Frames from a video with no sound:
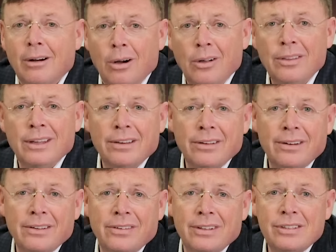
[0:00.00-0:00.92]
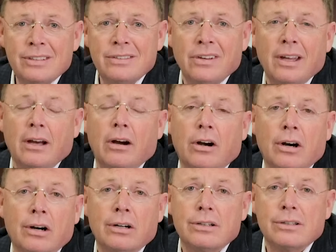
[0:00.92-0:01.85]
All the other decisions
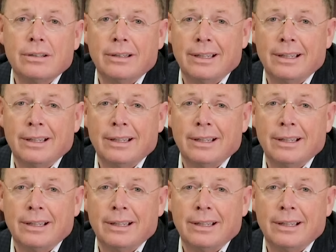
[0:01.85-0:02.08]
are